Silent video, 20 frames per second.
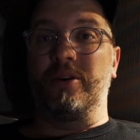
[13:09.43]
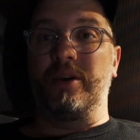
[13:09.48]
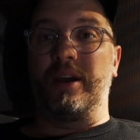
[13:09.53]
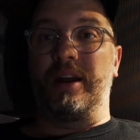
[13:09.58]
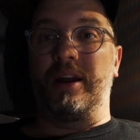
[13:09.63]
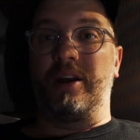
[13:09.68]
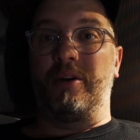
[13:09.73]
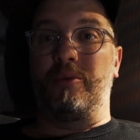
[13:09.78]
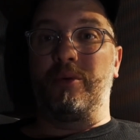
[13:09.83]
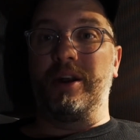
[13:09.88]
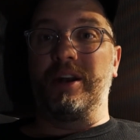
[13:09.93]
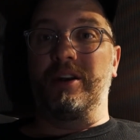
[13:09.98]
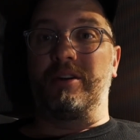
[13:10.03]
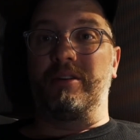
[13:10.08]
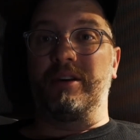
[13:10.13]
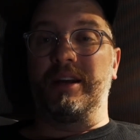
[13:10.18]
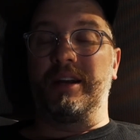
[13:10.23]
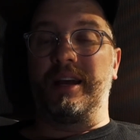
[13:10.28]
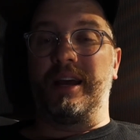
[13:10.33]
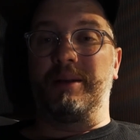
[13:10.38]
and I render
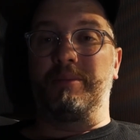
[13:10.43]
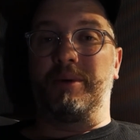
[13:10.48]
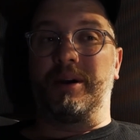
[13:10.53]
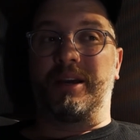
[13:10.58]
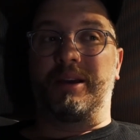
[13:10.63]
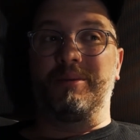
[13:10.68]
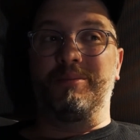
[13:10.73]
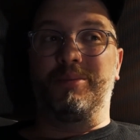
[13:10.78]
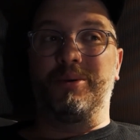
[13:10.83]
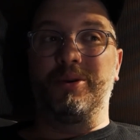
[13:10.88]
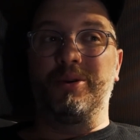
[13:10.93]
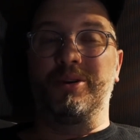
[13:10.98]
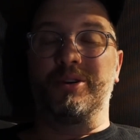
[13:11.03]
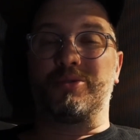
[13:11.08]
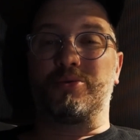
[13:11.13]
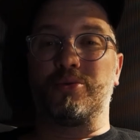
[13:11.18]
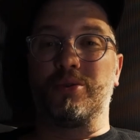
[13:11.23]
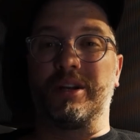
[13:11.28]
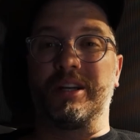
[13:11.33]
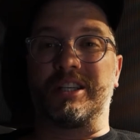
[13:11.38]
it, and my computer's
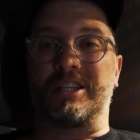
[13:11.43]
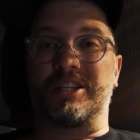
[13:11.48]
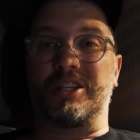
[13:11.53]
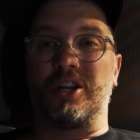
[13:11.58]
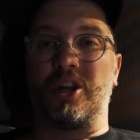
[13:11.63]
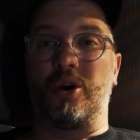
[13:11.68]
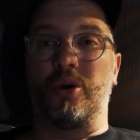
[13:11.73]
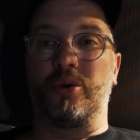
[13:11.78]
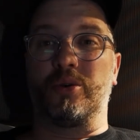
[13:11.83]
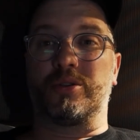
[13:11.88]
really slow.